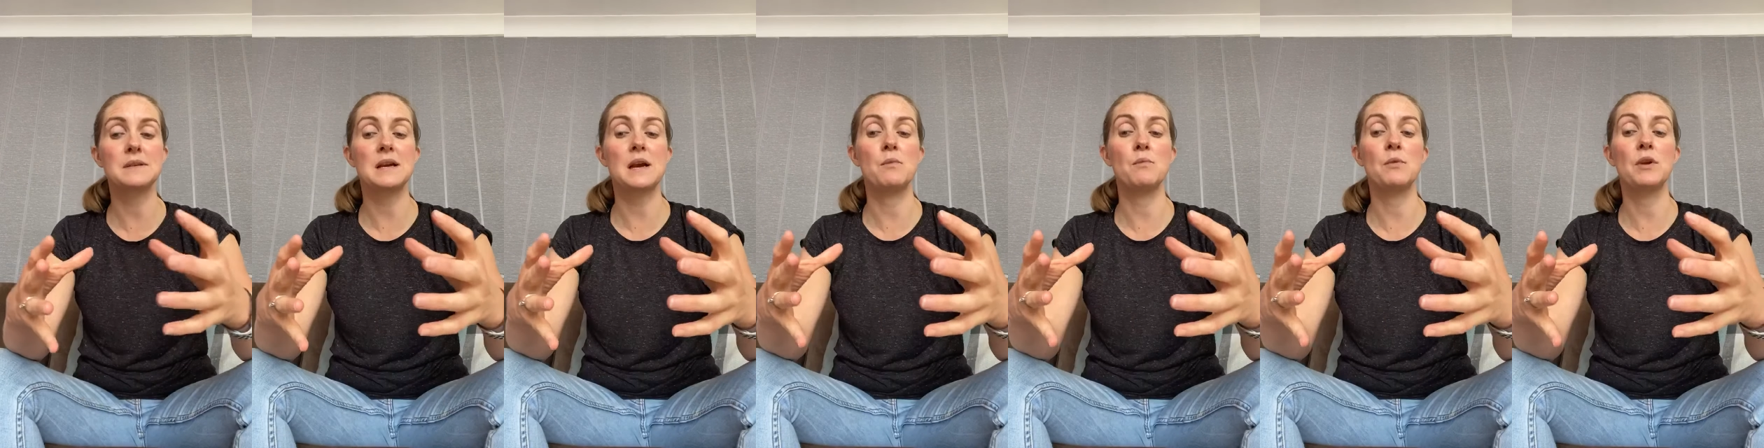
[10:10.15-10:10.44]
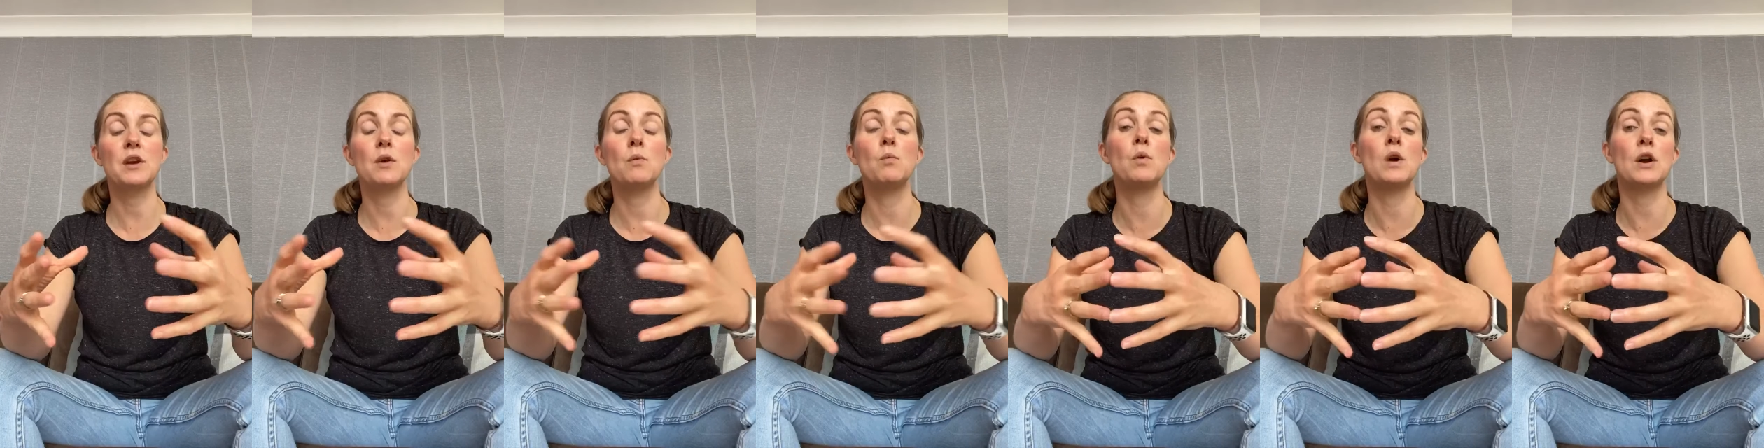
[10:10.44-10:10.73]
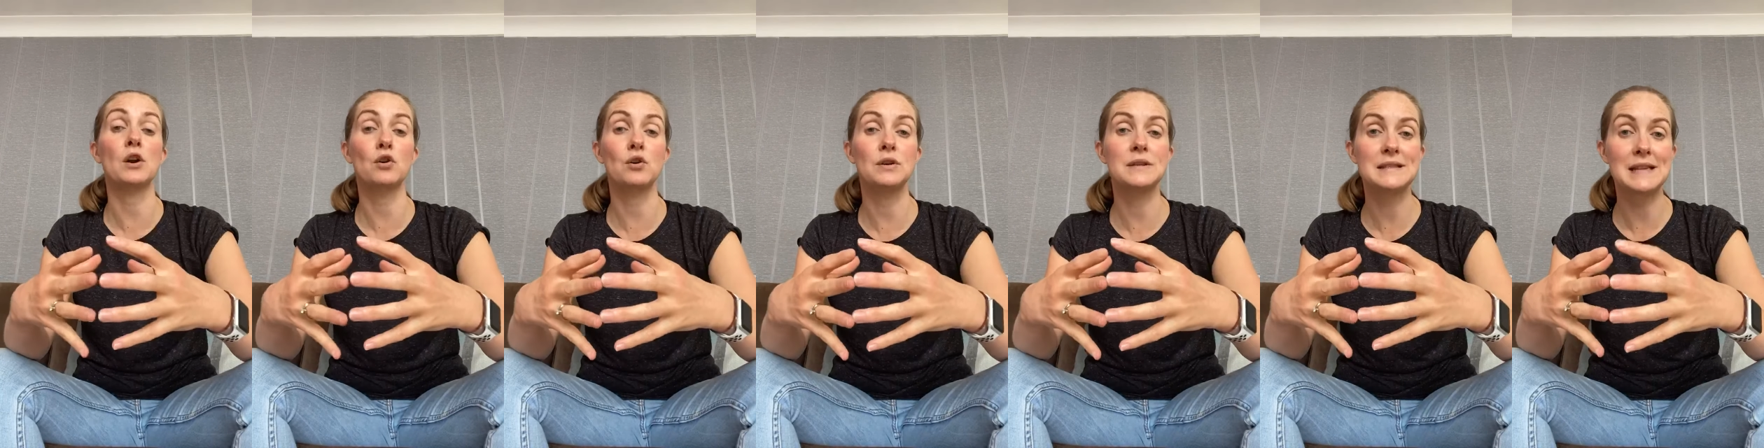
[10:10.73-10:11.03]
and we can
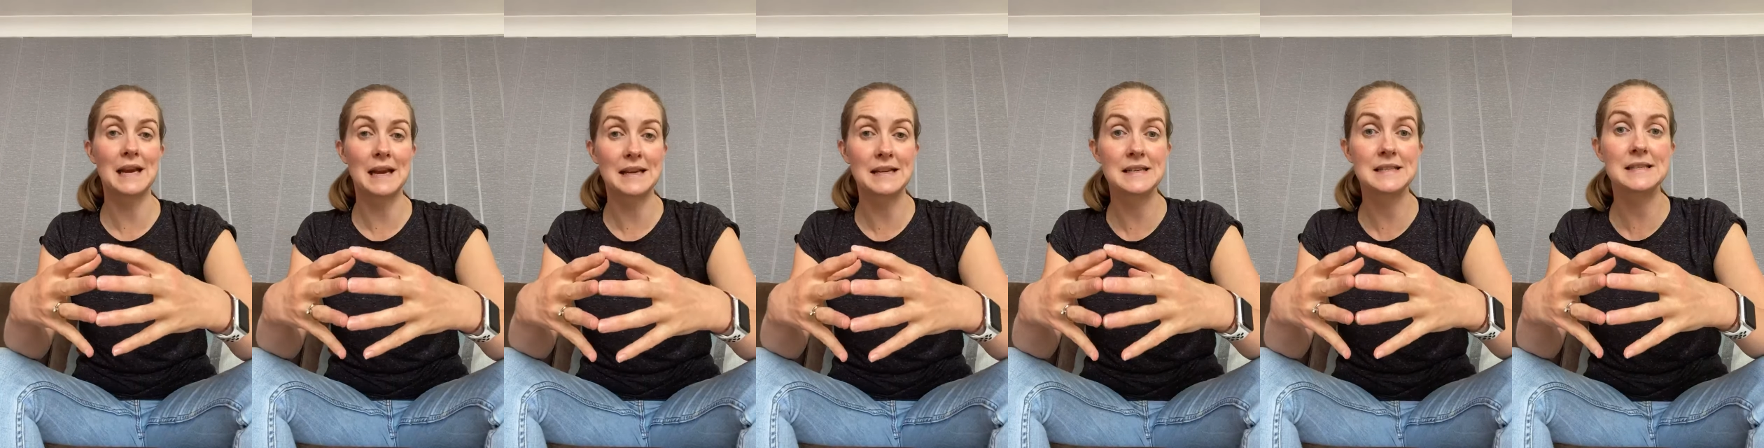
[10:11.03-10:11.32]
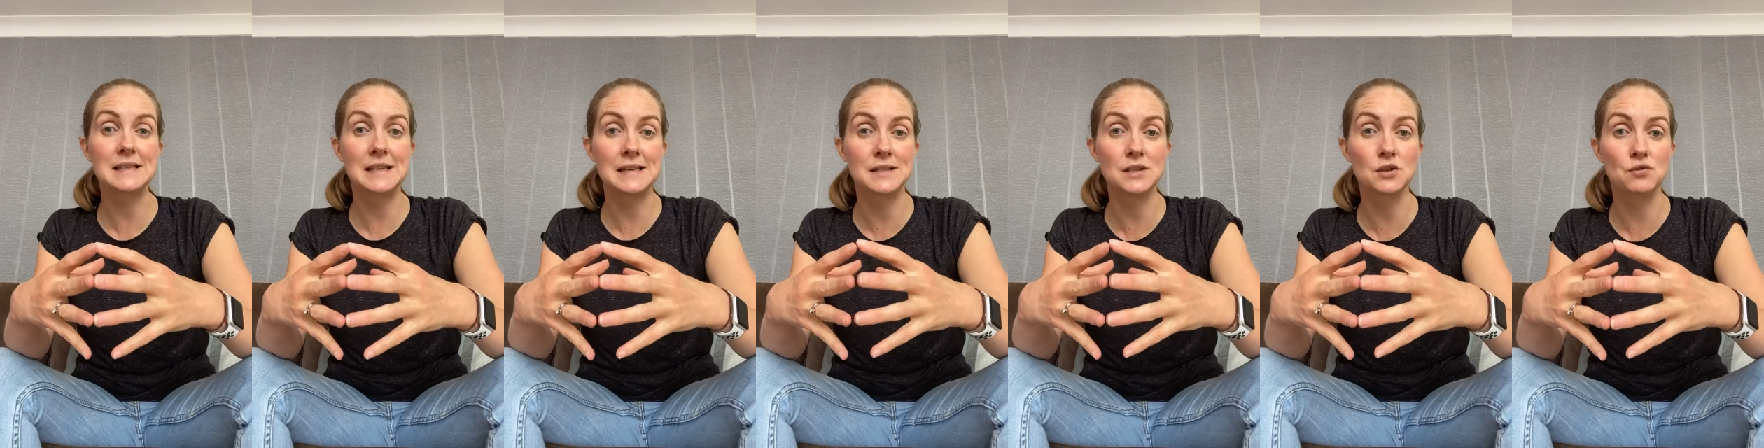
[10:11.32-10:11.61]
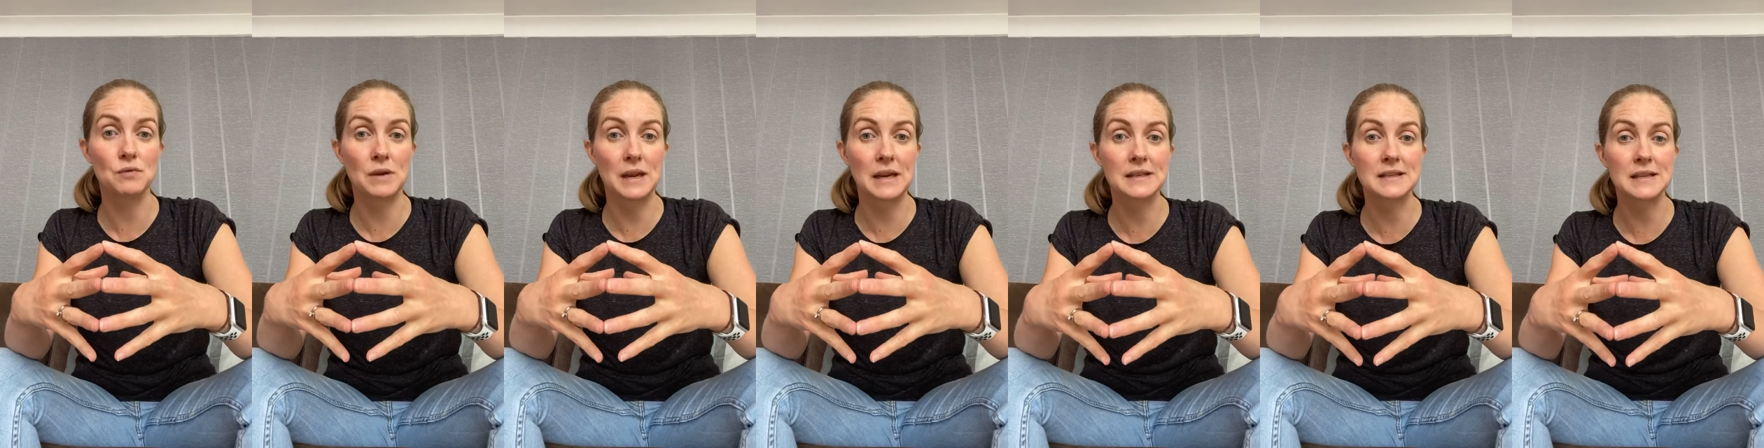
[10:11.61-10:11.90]
work on
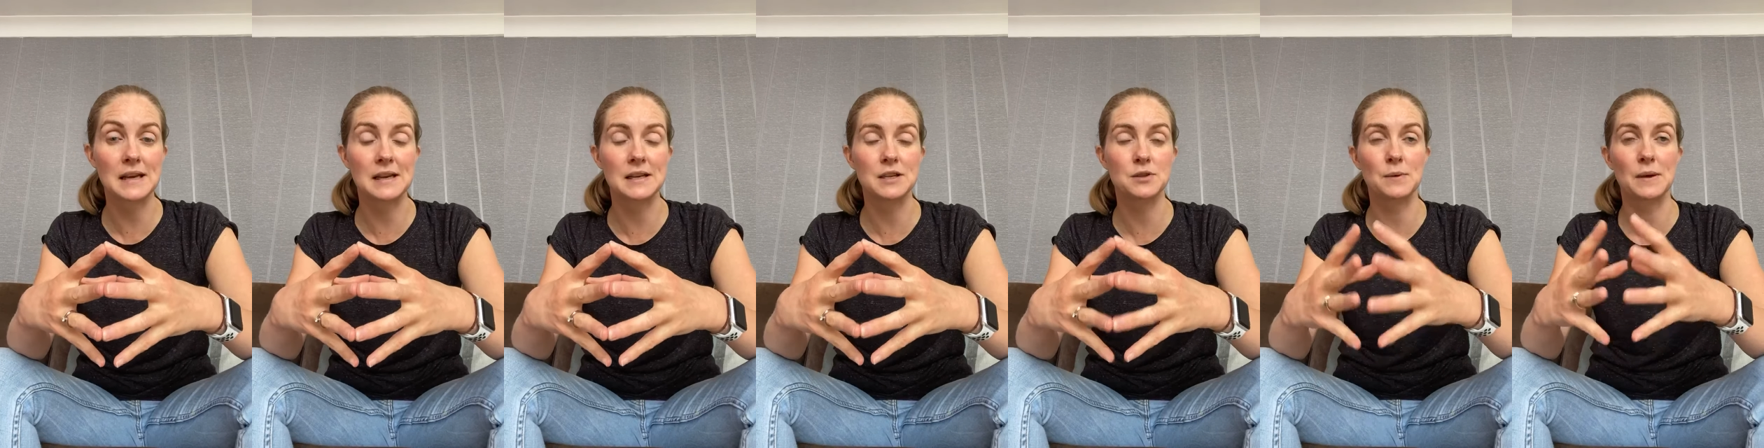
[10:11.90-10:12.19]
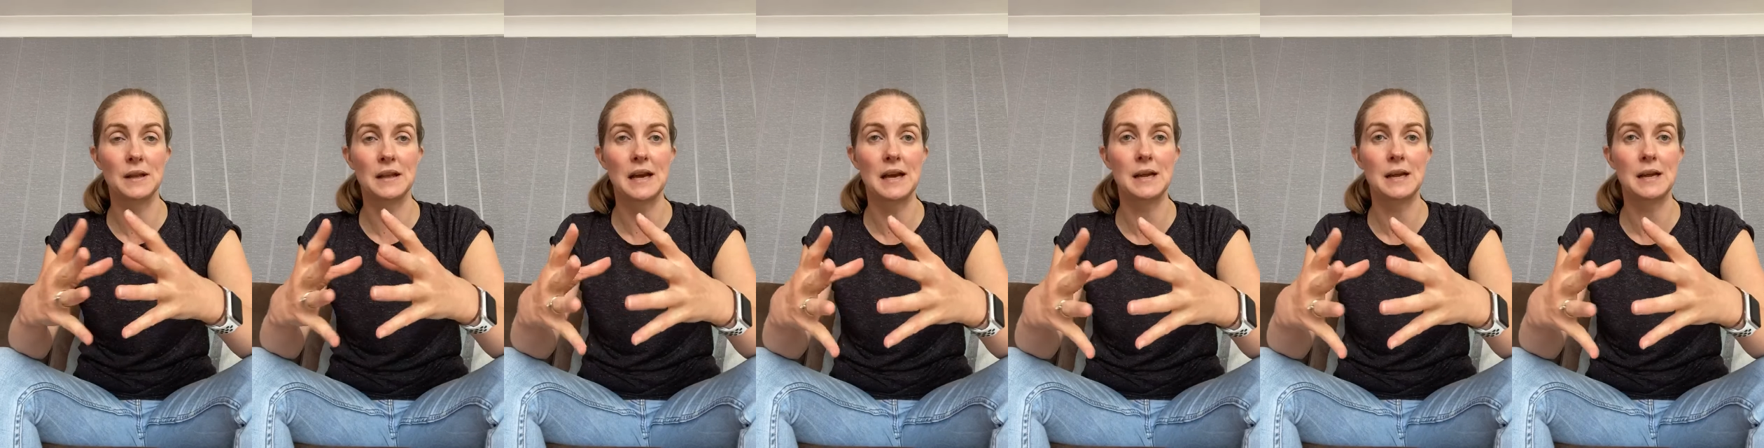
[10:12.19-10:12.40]
diastasis recti as well.